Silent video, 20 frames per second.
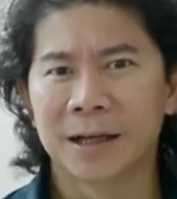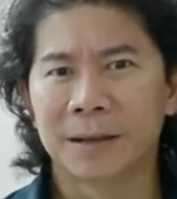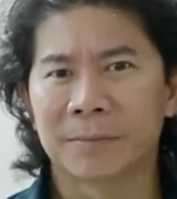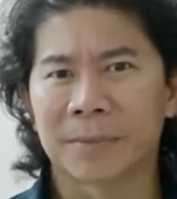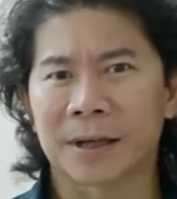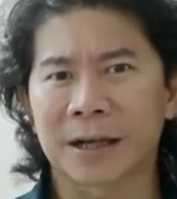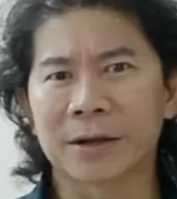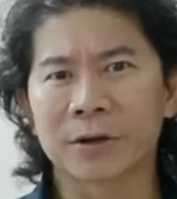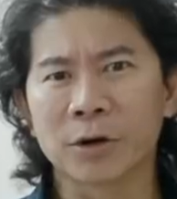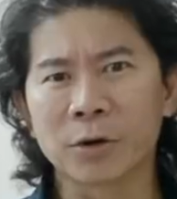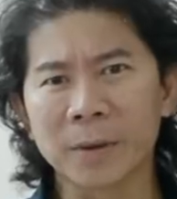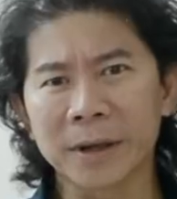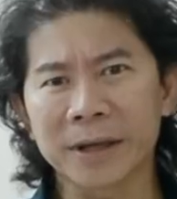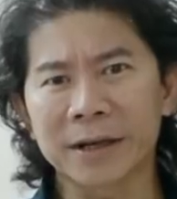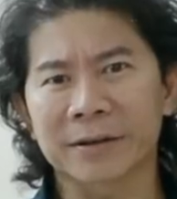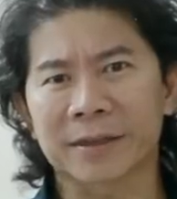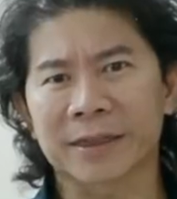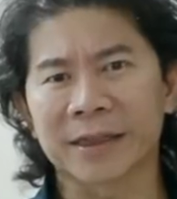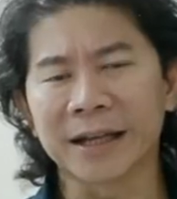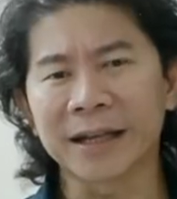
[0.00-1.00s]
But I know what
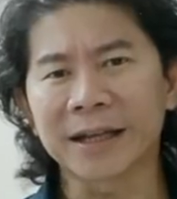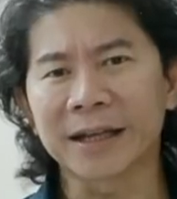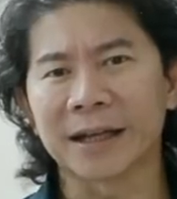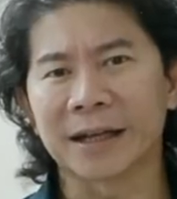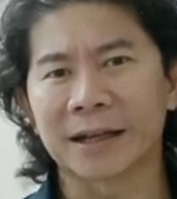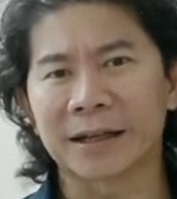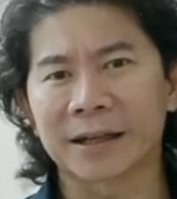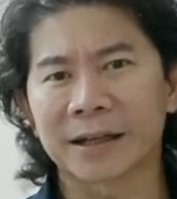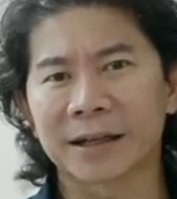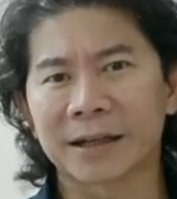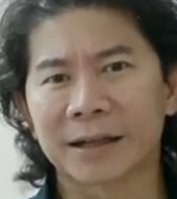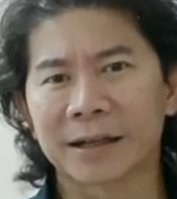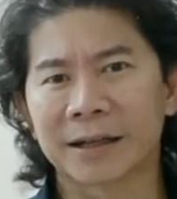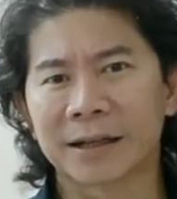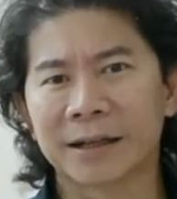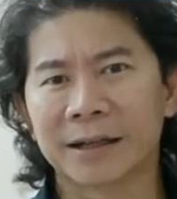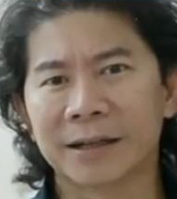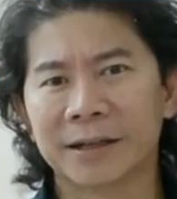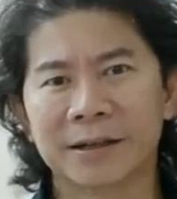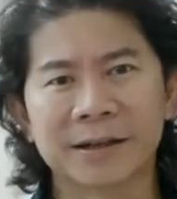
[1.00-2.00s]
you're thinking.
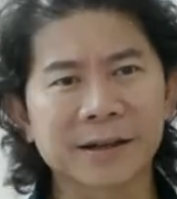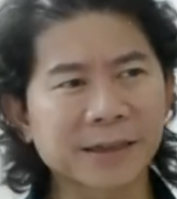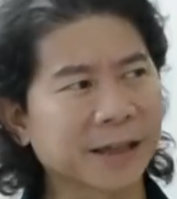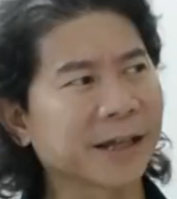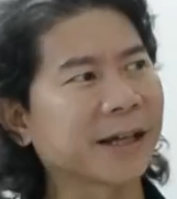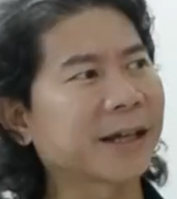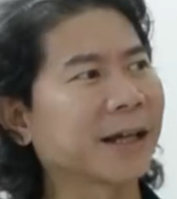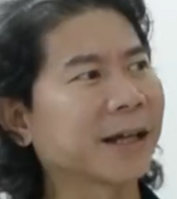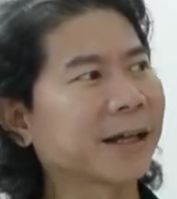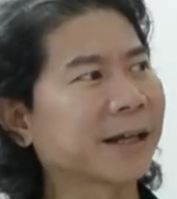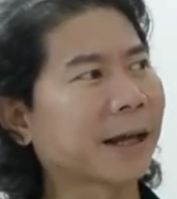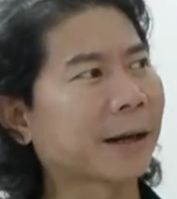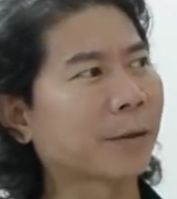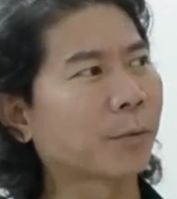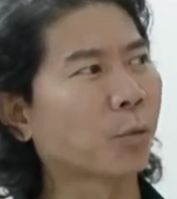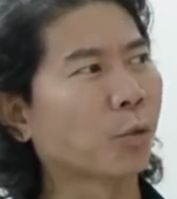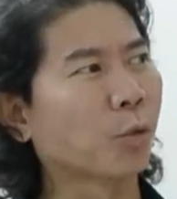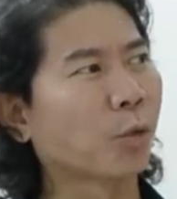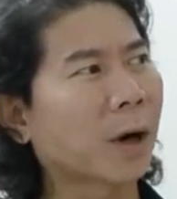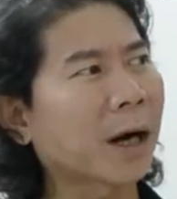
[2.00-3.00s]
You're thinking
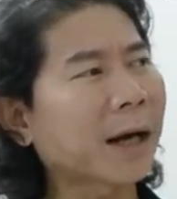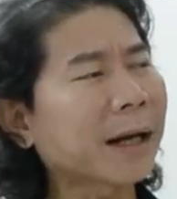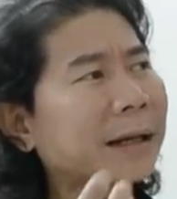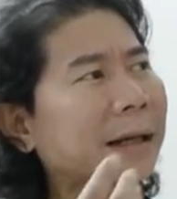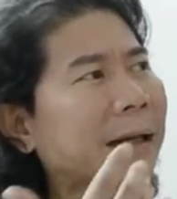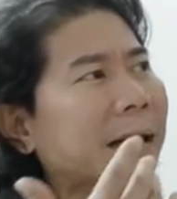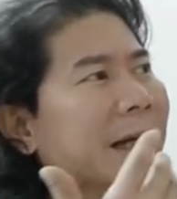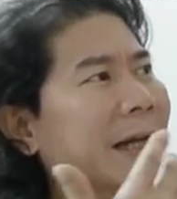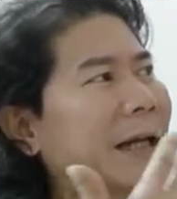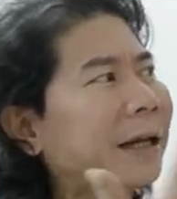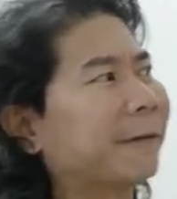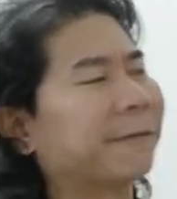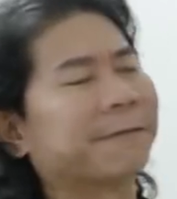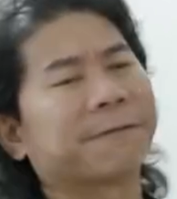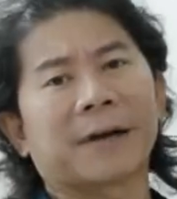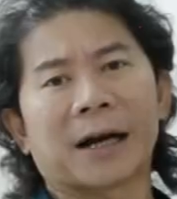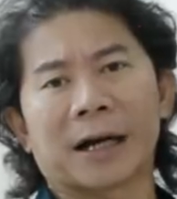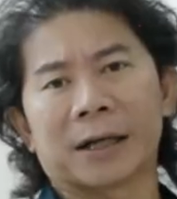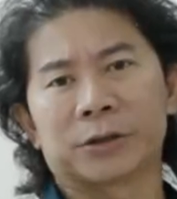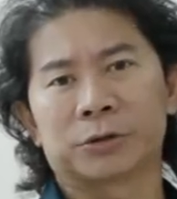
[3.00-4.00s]
that what
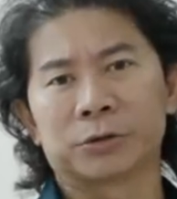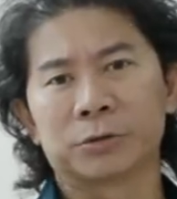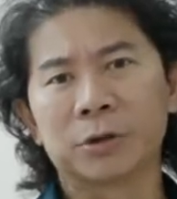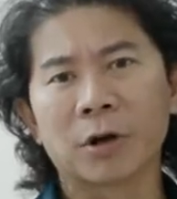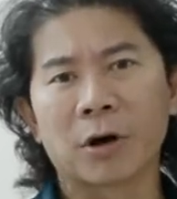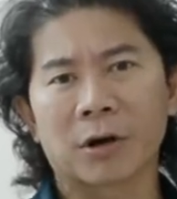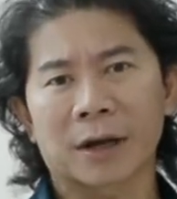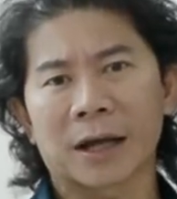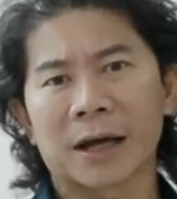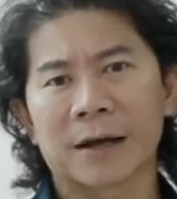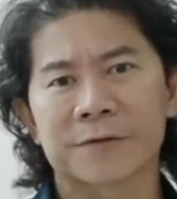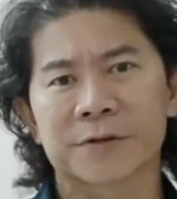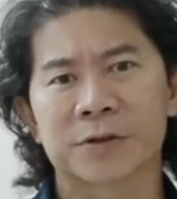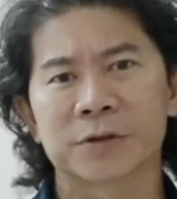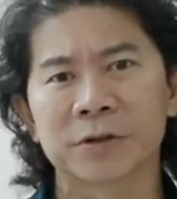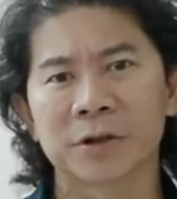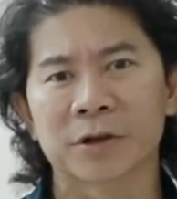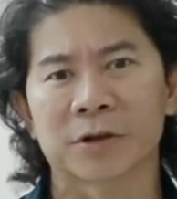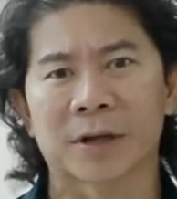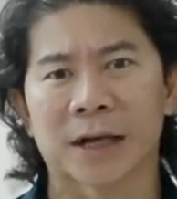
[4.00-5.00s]
if I do not have
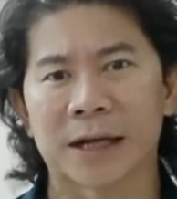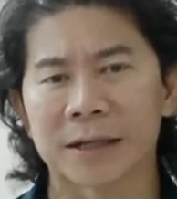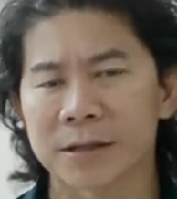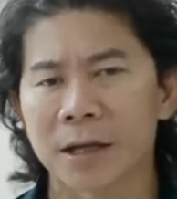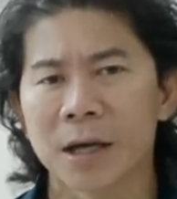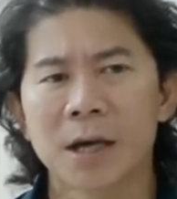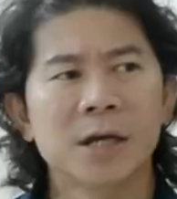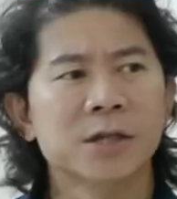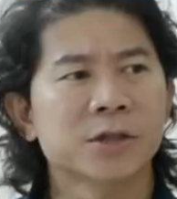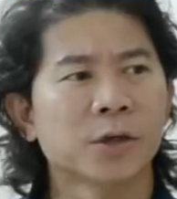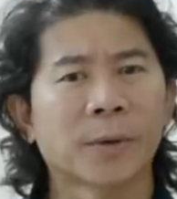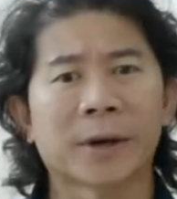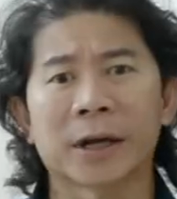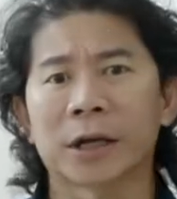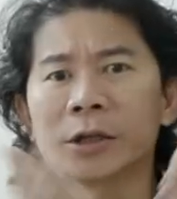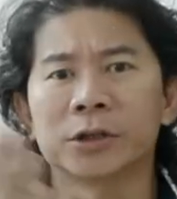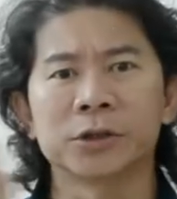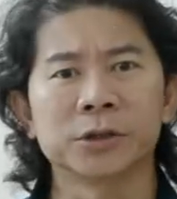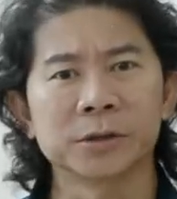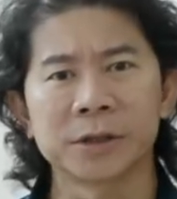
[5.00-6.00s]
studio lights? So we're
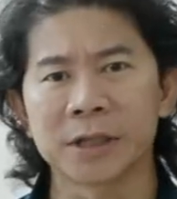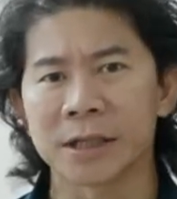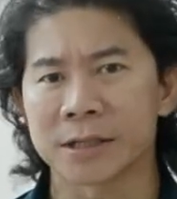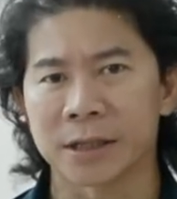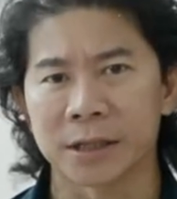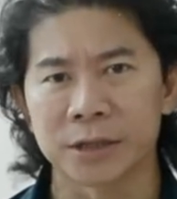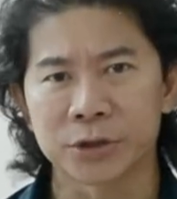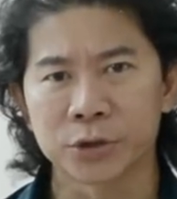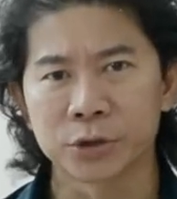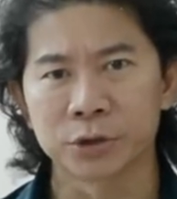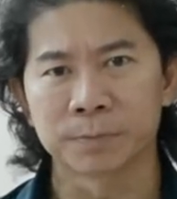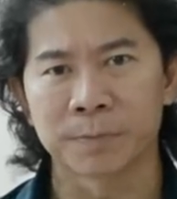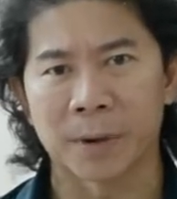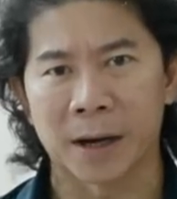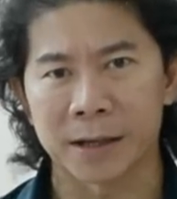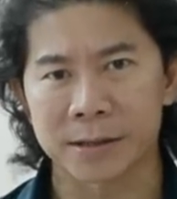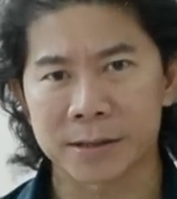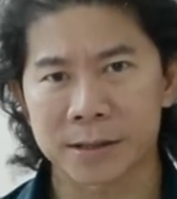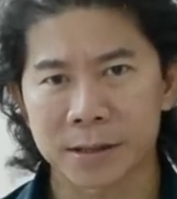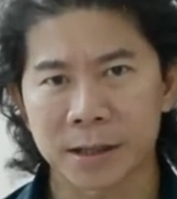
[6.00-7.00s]
gonna do this in two
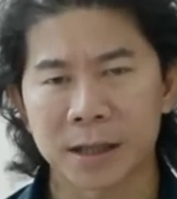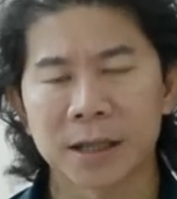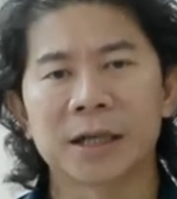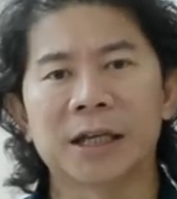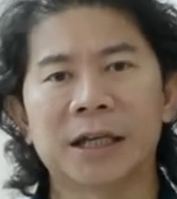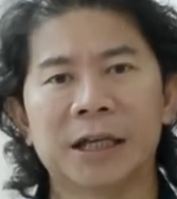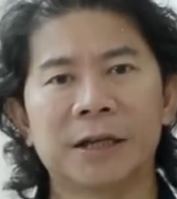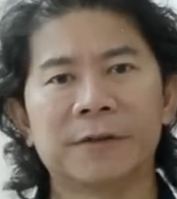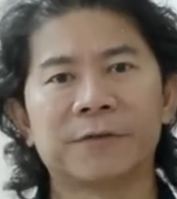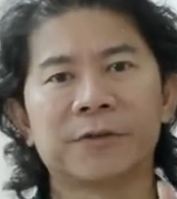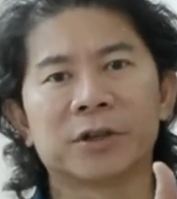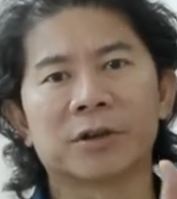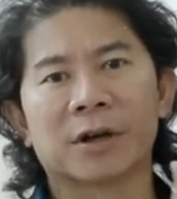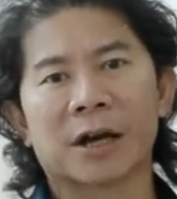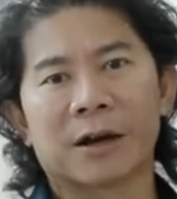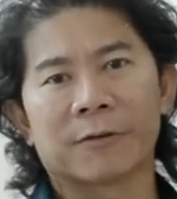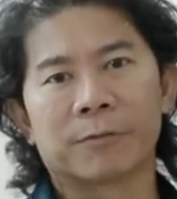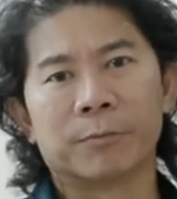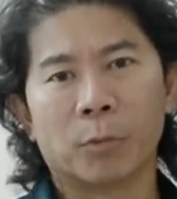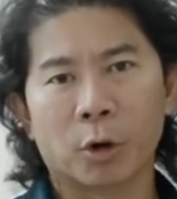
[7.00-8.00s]
parts. If you
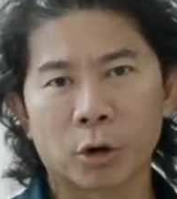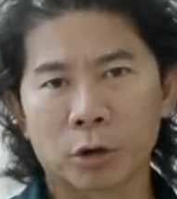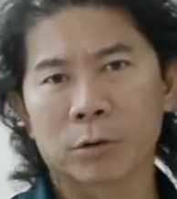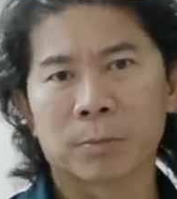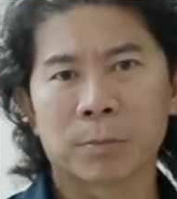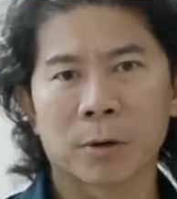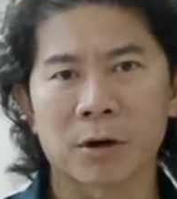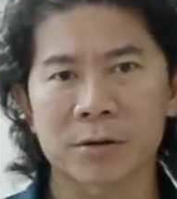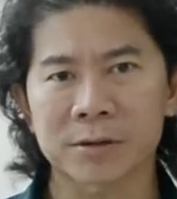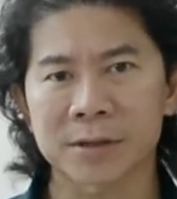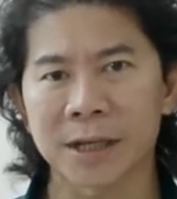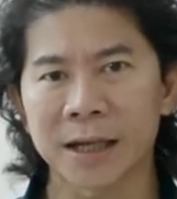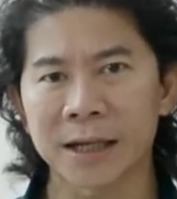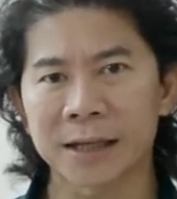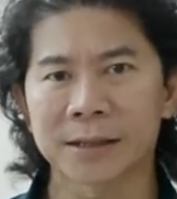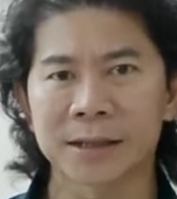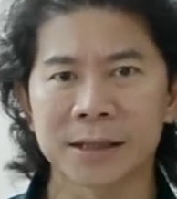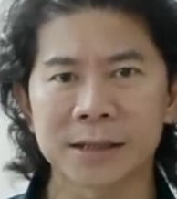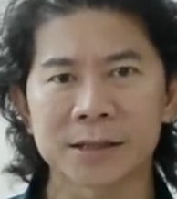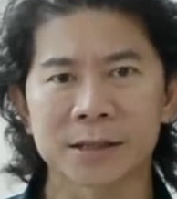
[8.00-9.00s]
have model blocks
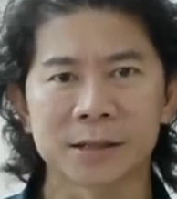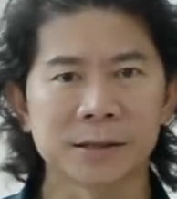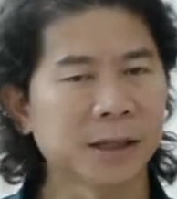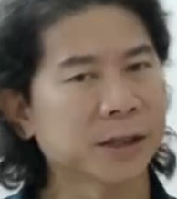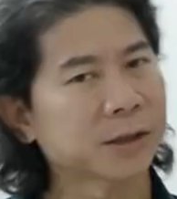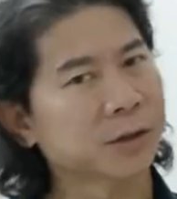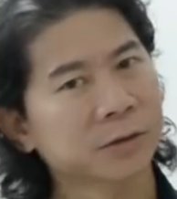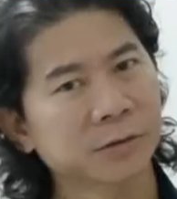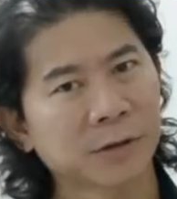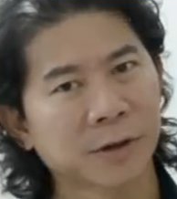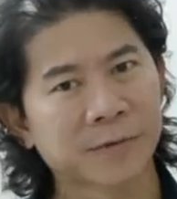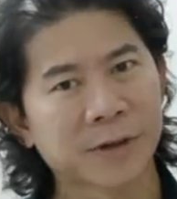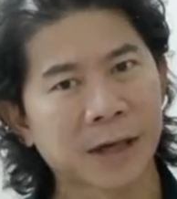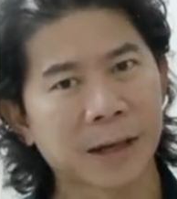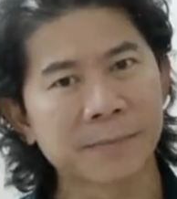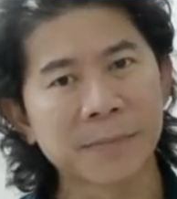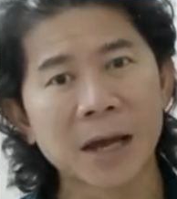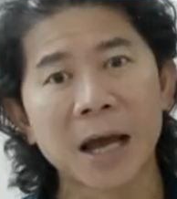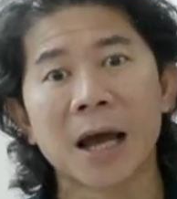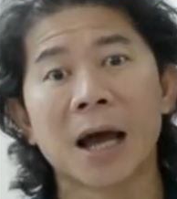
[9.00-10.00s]
like this, you need two of
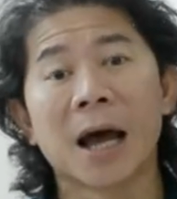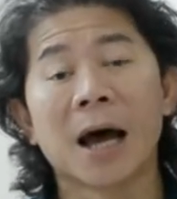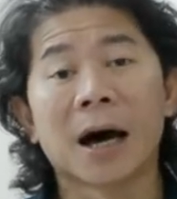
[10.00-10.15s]
them.